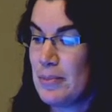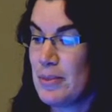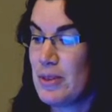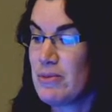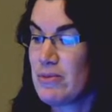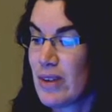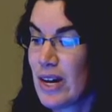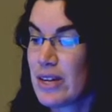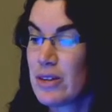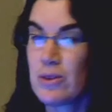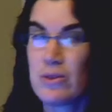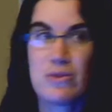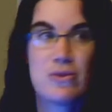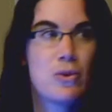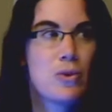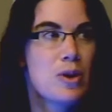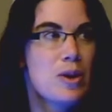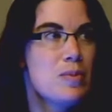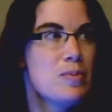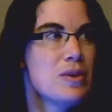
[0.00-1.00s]
The
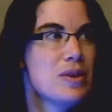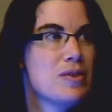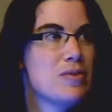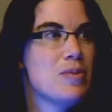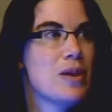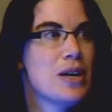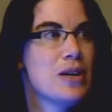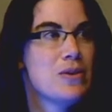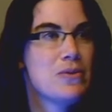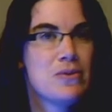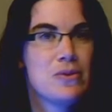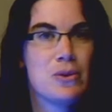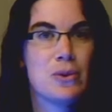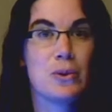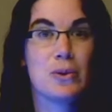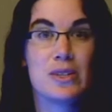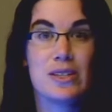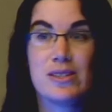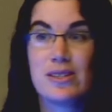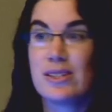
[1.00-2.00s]
final form of
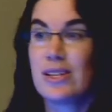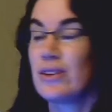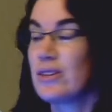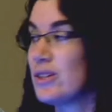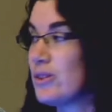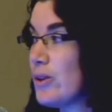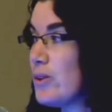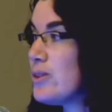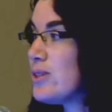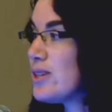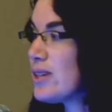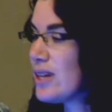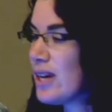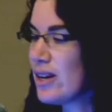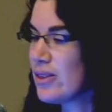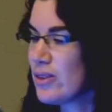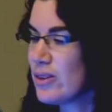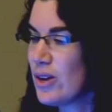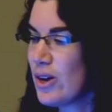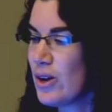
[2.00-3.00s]
biofuel is
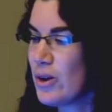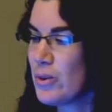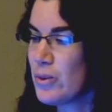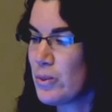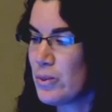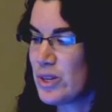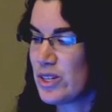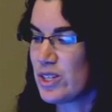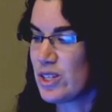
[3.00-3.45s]
cellulosic ethanol,